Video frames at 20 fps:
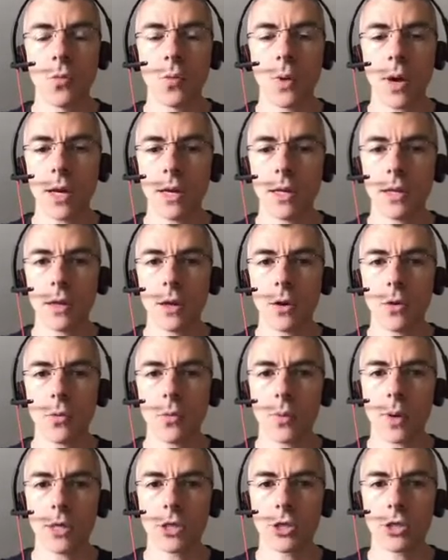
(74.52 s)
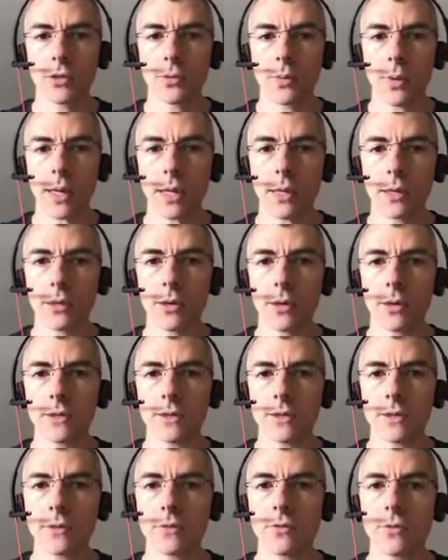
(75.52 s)
while the orange
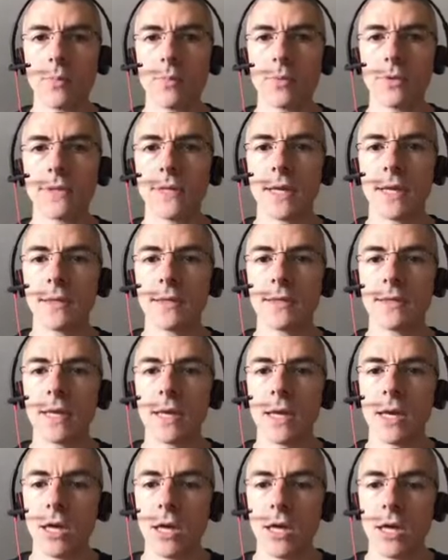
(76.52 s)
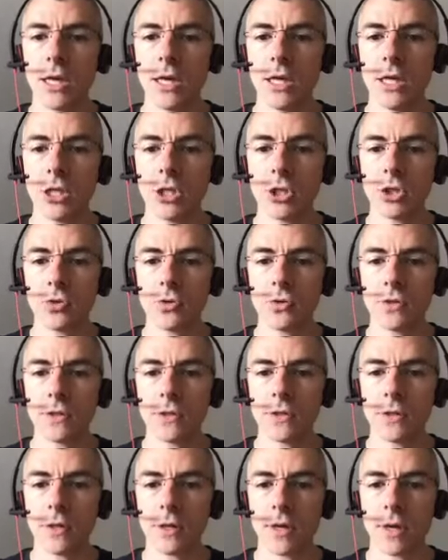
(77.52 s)
triangles represent
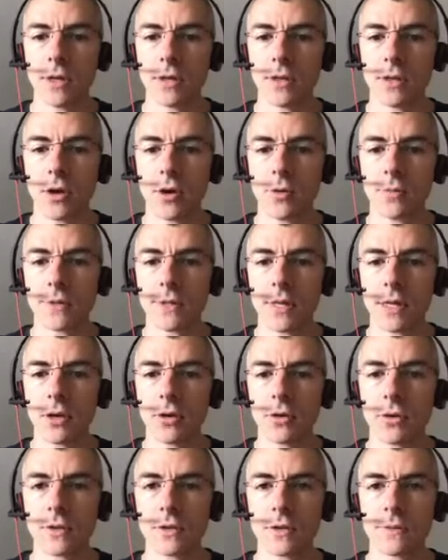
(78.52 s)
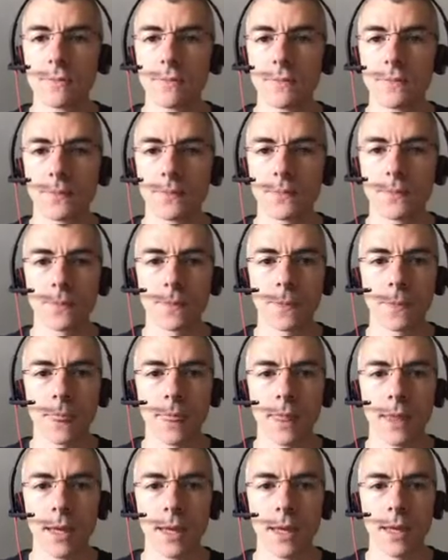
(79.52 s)
issues and obstacles.
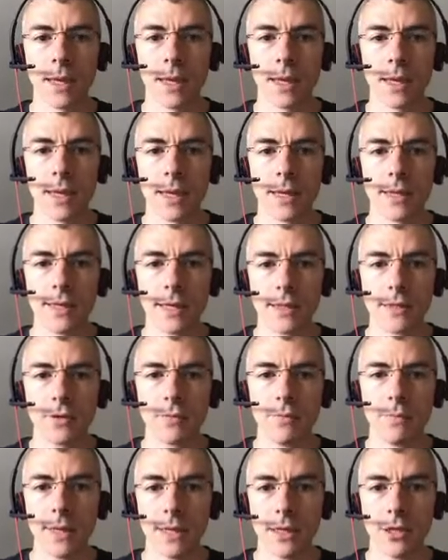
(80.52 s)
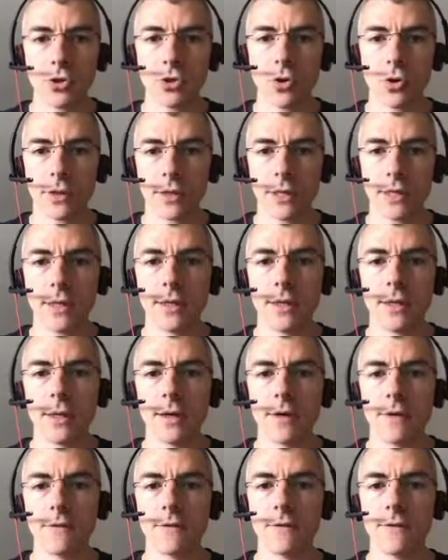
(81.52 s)
That's a big journey,
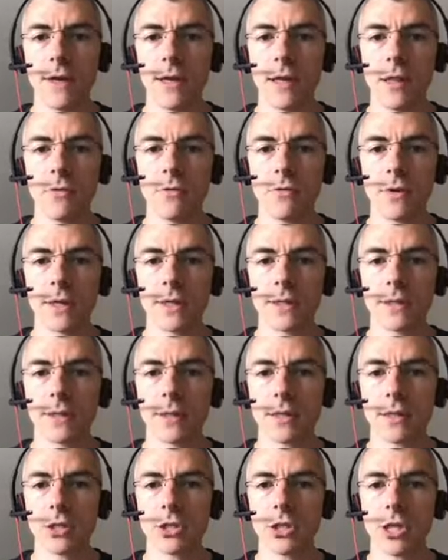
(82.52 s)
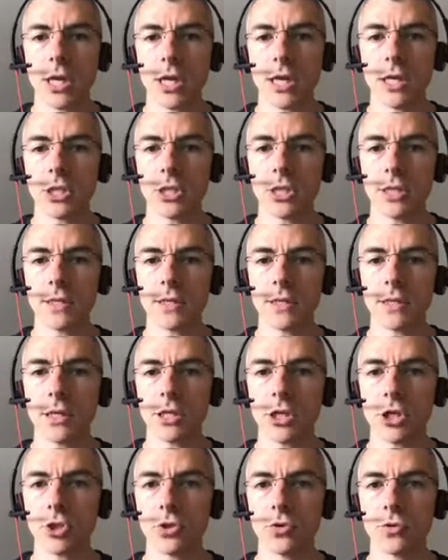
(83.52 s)
filled with challenges,
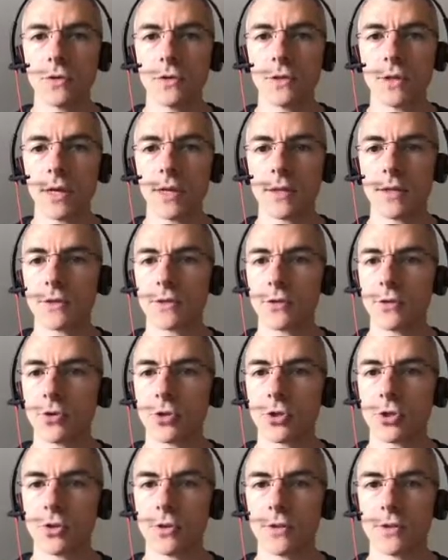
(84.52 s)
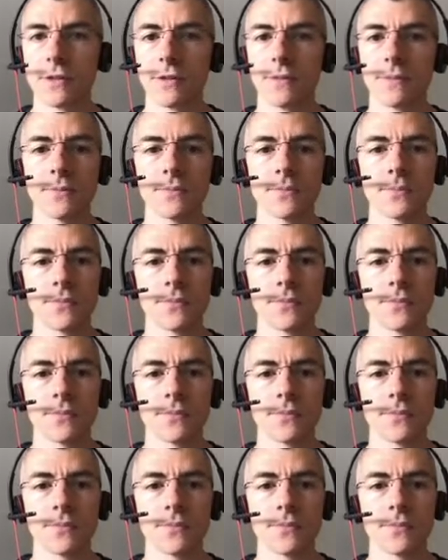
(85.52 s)
issues, and solutions.